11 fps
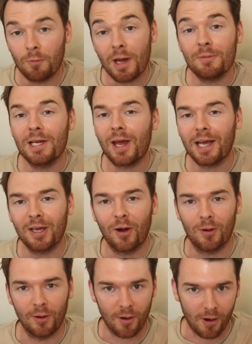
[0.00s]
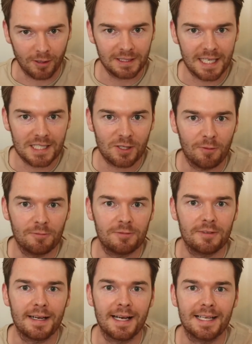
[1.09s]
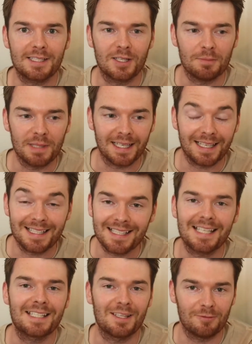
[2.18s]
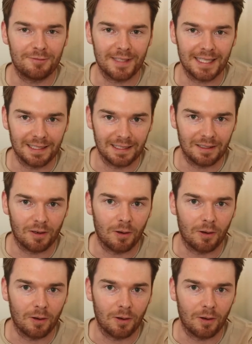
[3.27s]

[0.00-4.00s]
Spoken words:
Whether we like it or not, discomfort is going to be a consistent feeling